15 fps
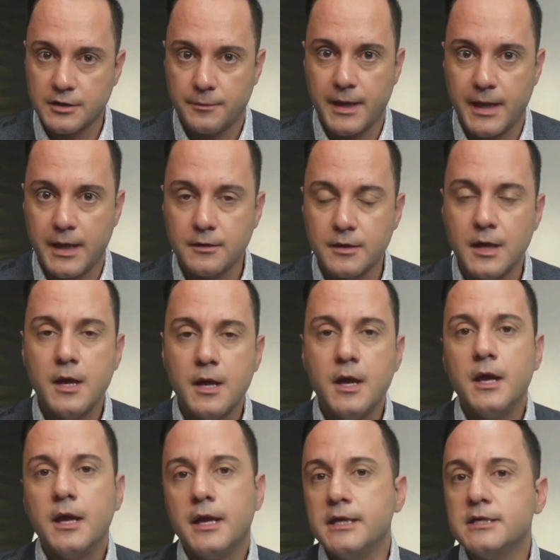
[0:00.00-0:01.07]
about
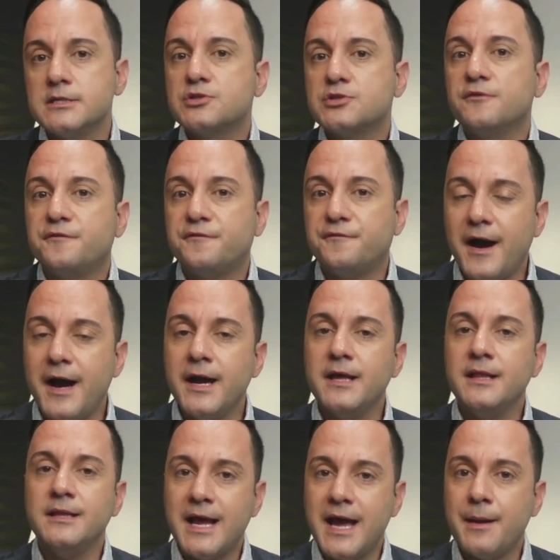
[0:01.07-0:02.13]
is to
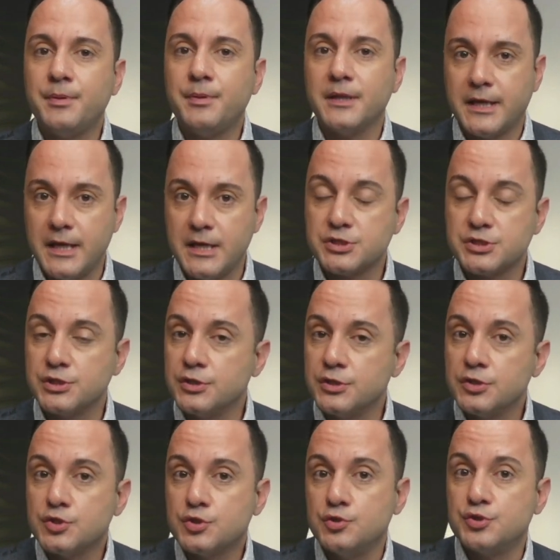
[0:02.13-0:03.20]
file an application
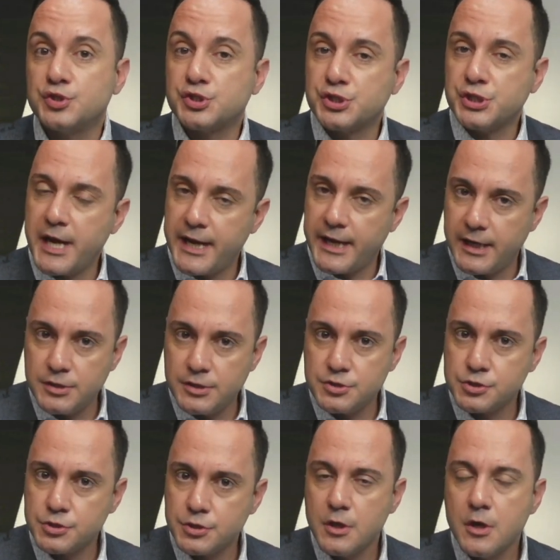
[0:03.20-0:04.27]
to
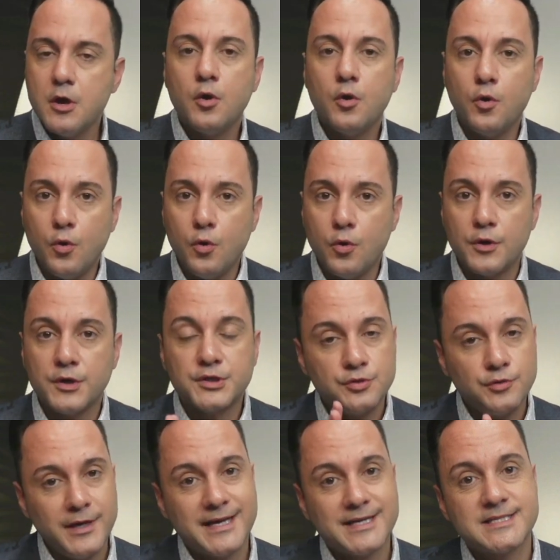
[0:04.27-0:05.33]
change or to
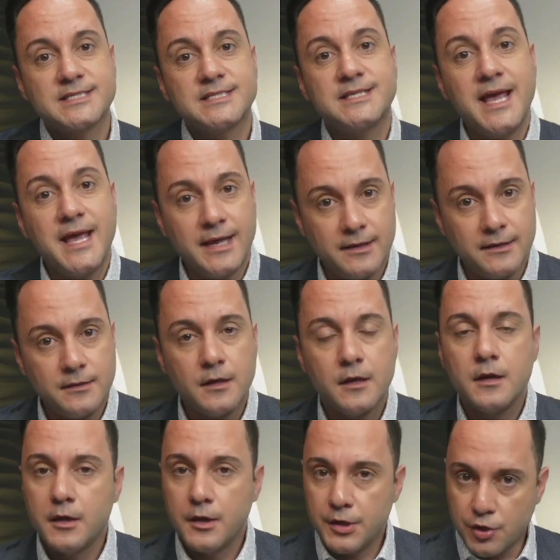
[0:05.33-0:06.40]
extend
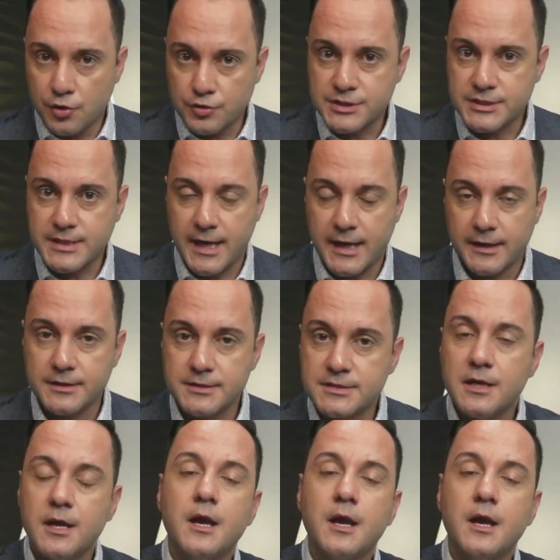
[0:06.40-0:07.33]
your status